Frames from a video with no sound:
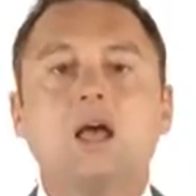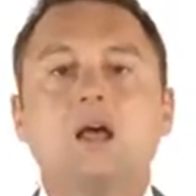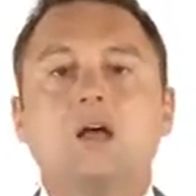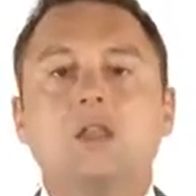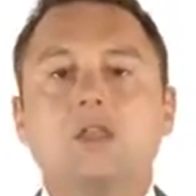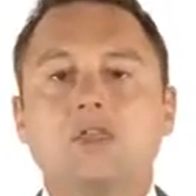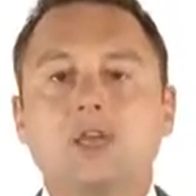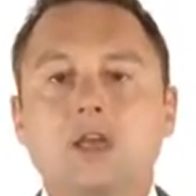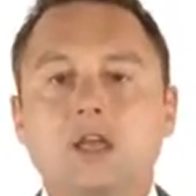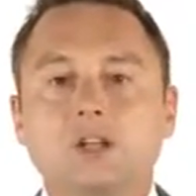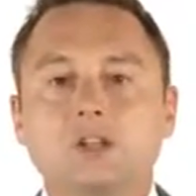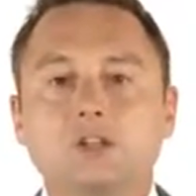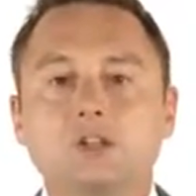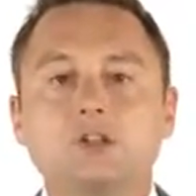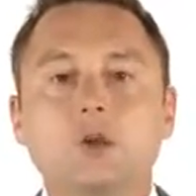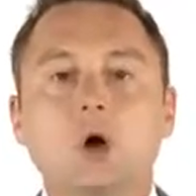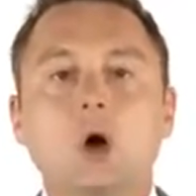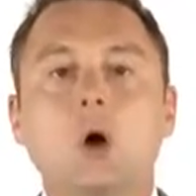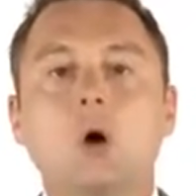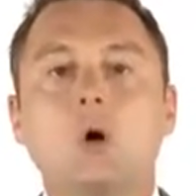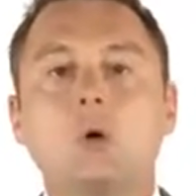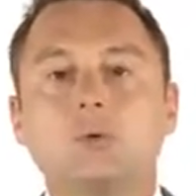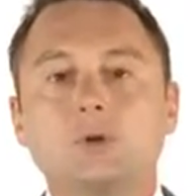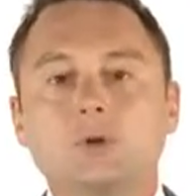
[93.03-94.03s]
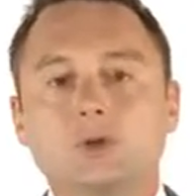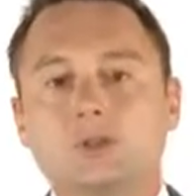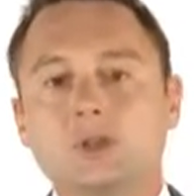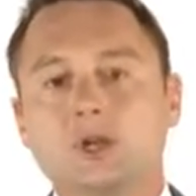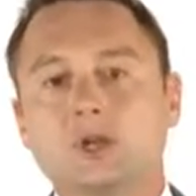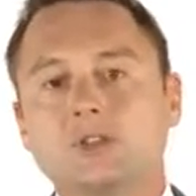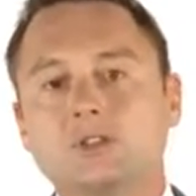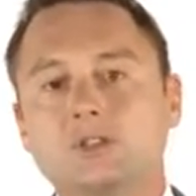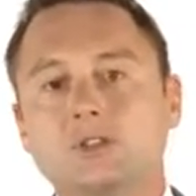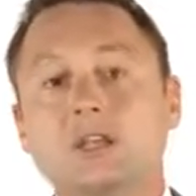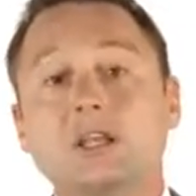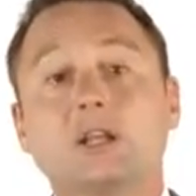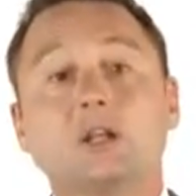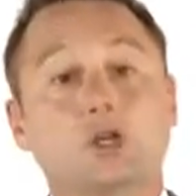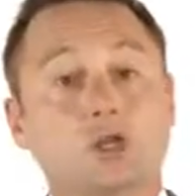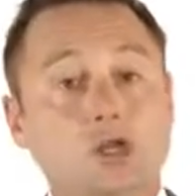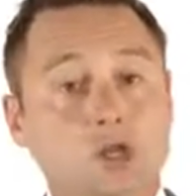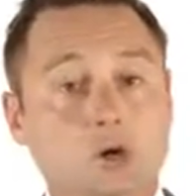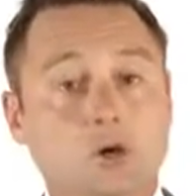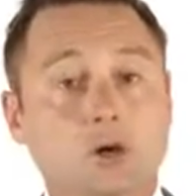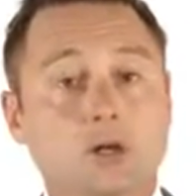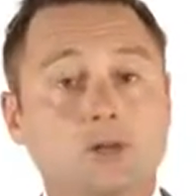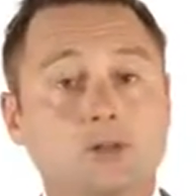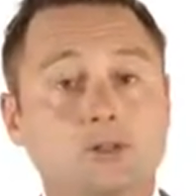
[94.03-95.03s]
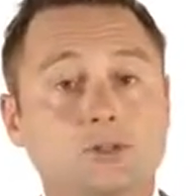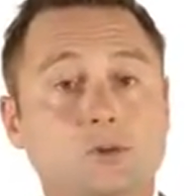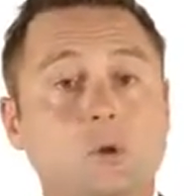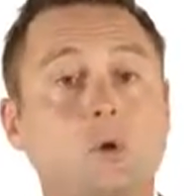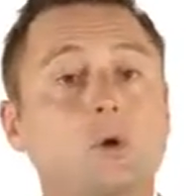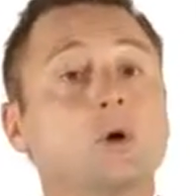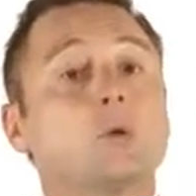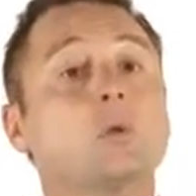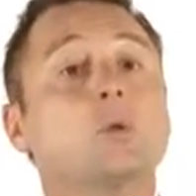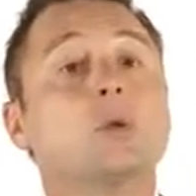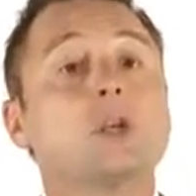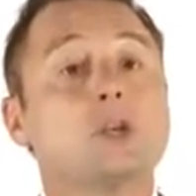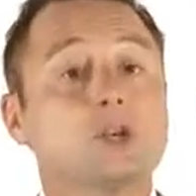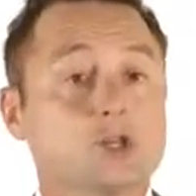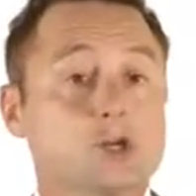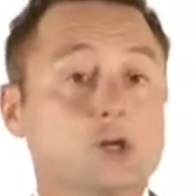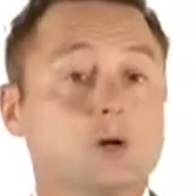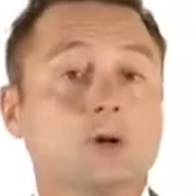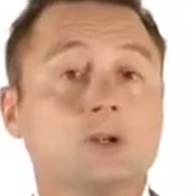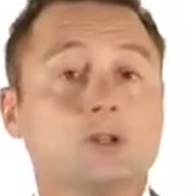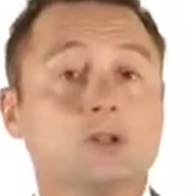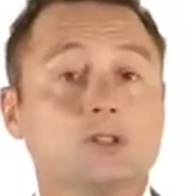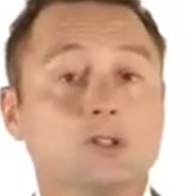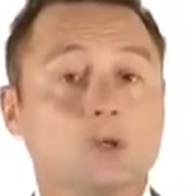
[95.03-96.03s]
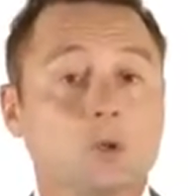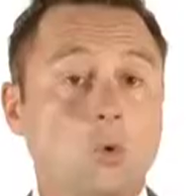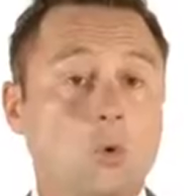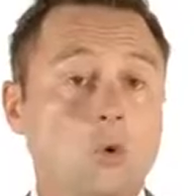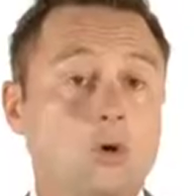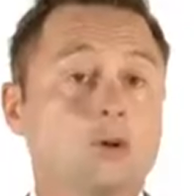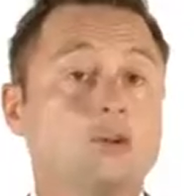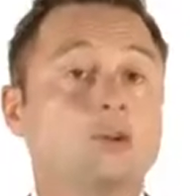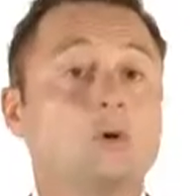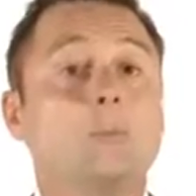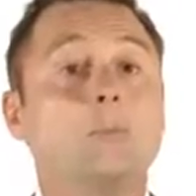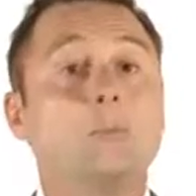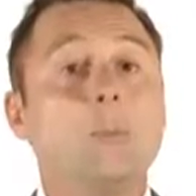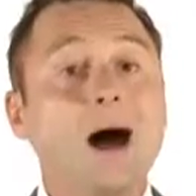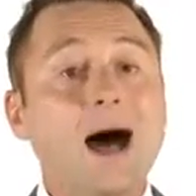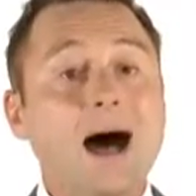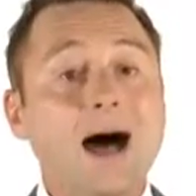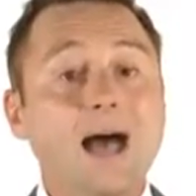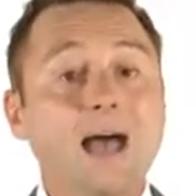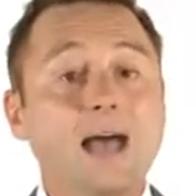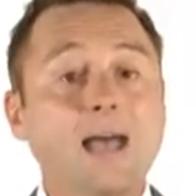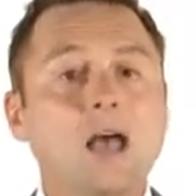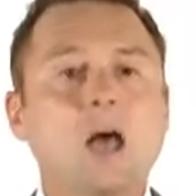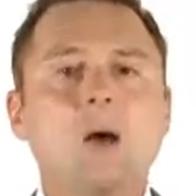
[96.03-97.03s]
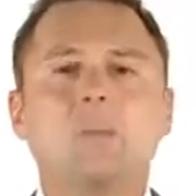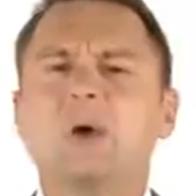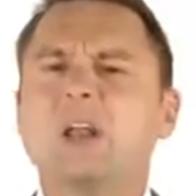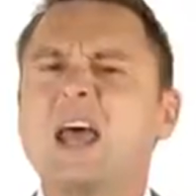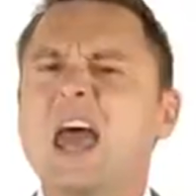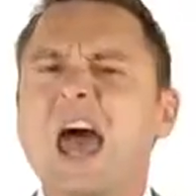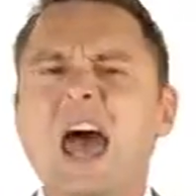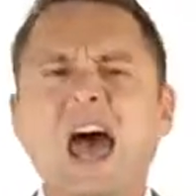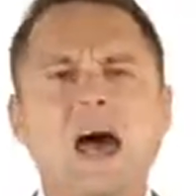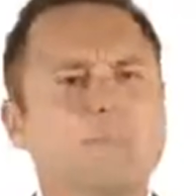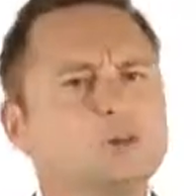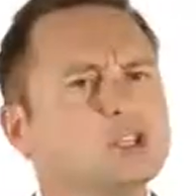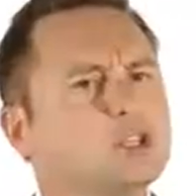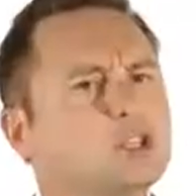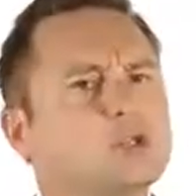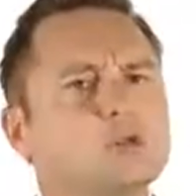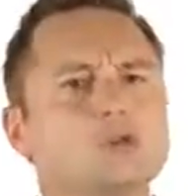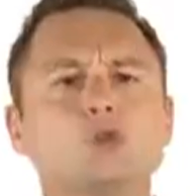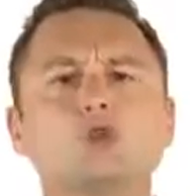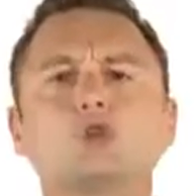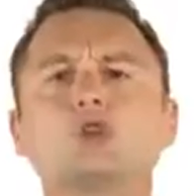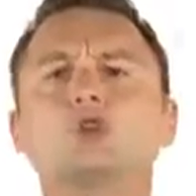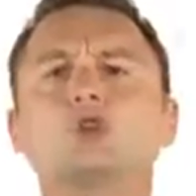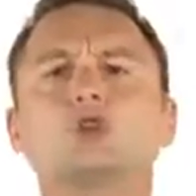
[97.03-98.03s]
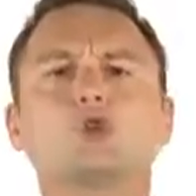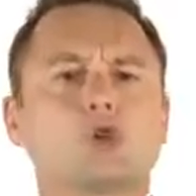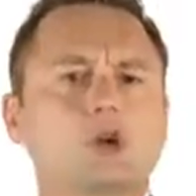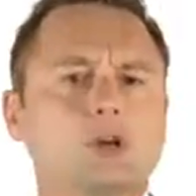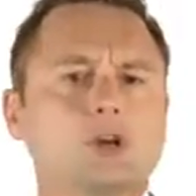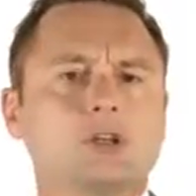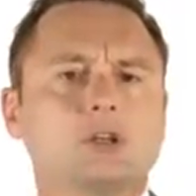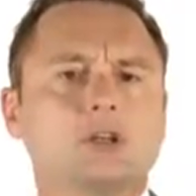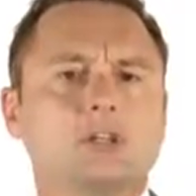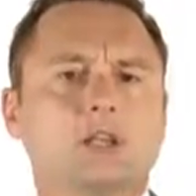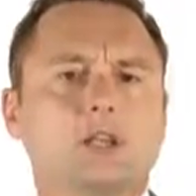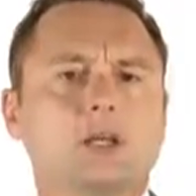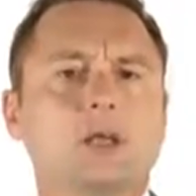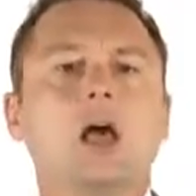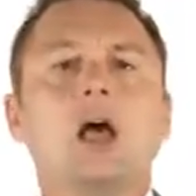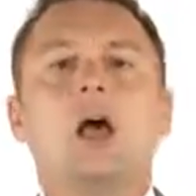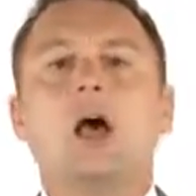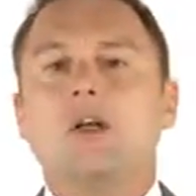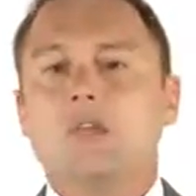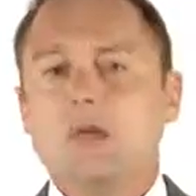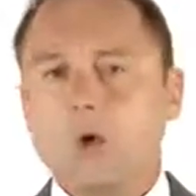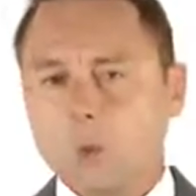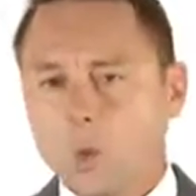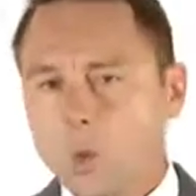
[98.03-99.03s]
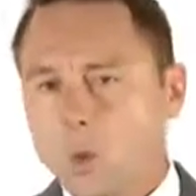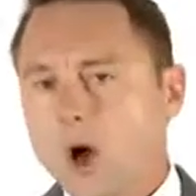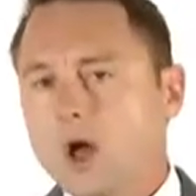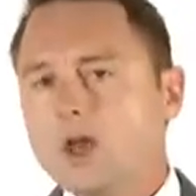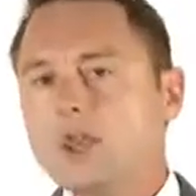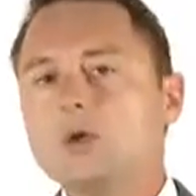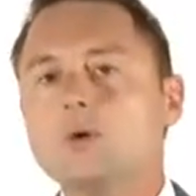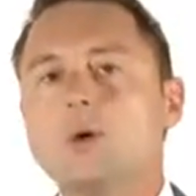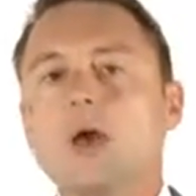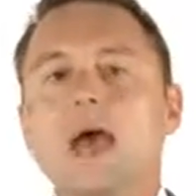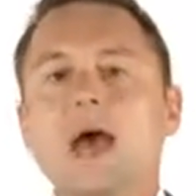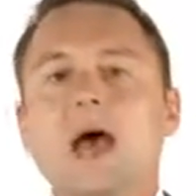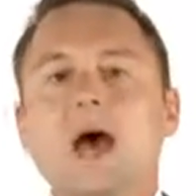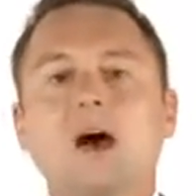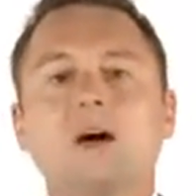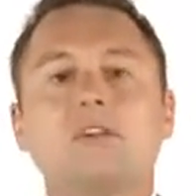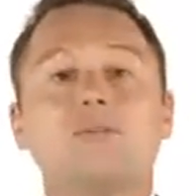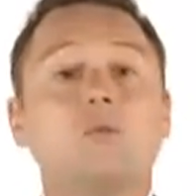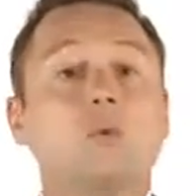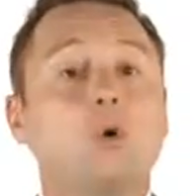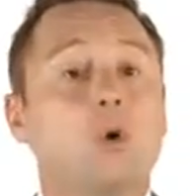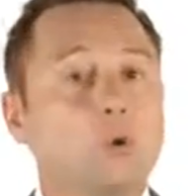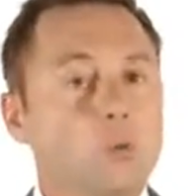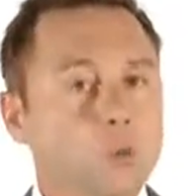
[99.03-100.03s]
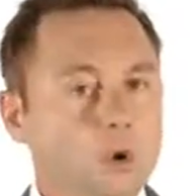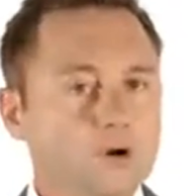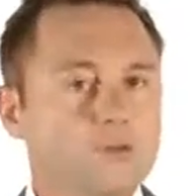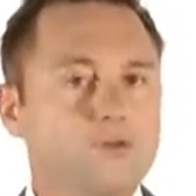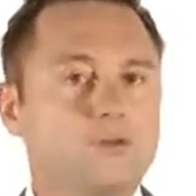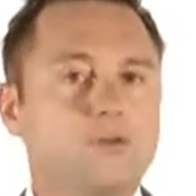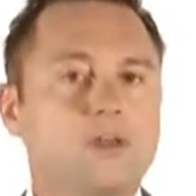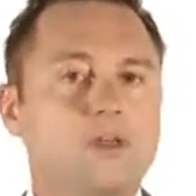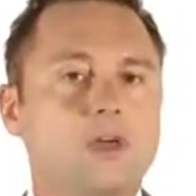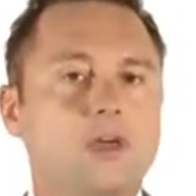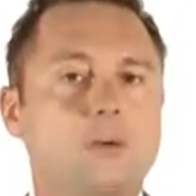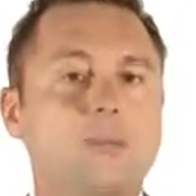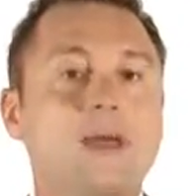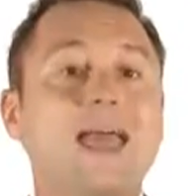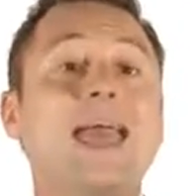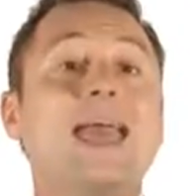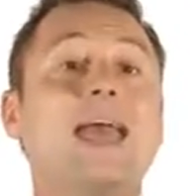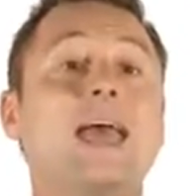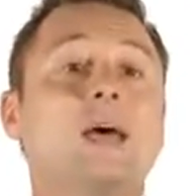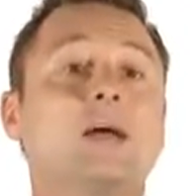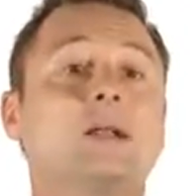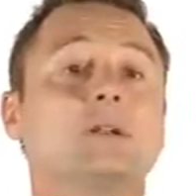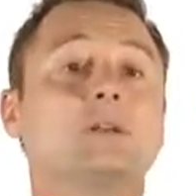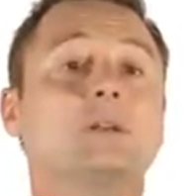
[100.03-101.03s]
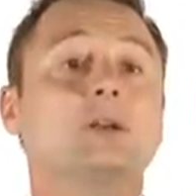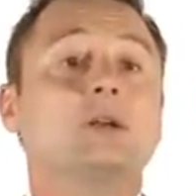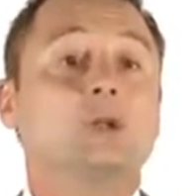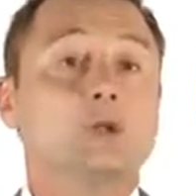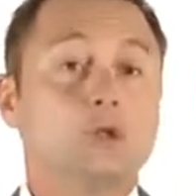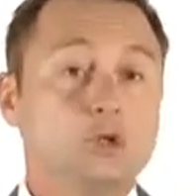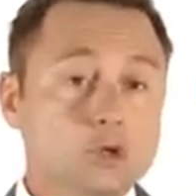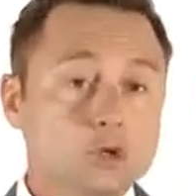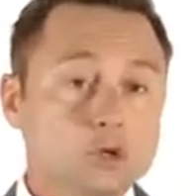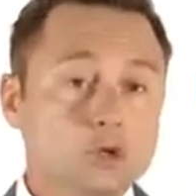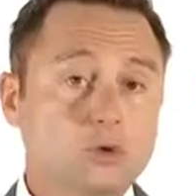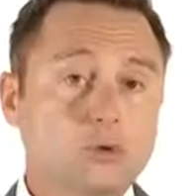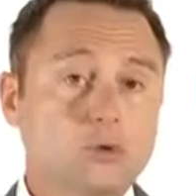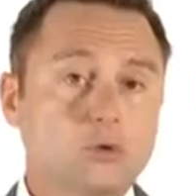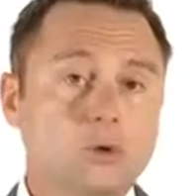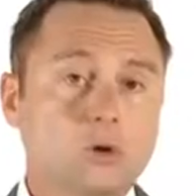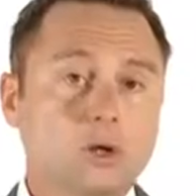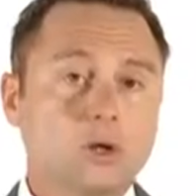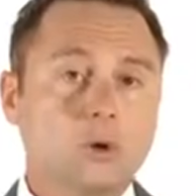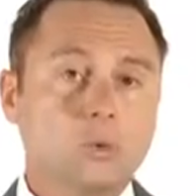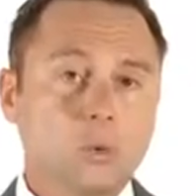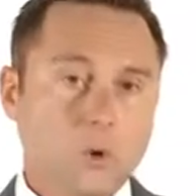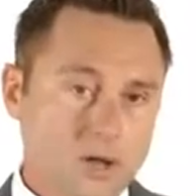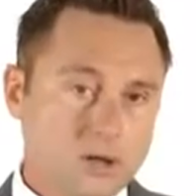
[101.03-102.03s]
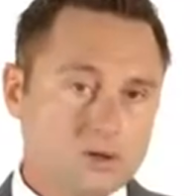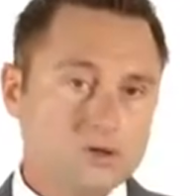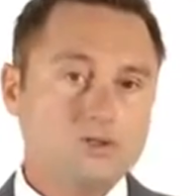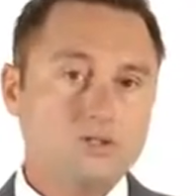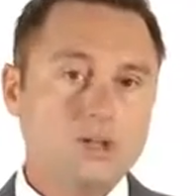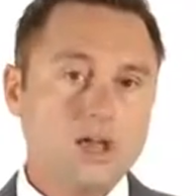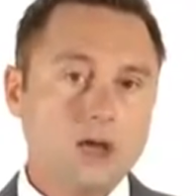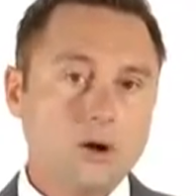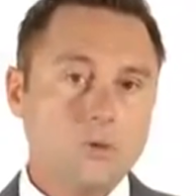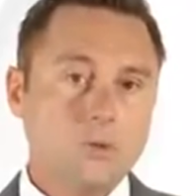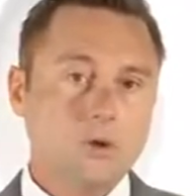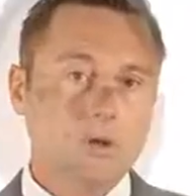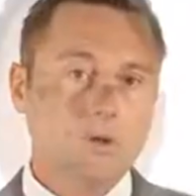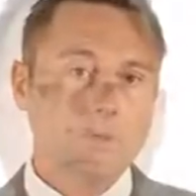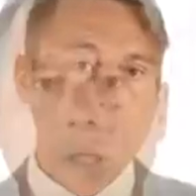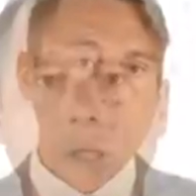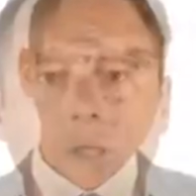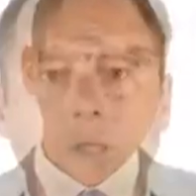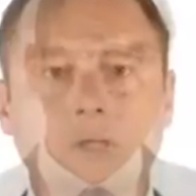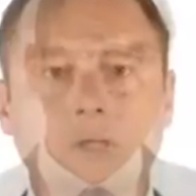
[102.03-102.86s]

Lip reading: They don't just need assurance or reassurance in order to buy, but absolute certainty that what you have will work for them and do what you say it will.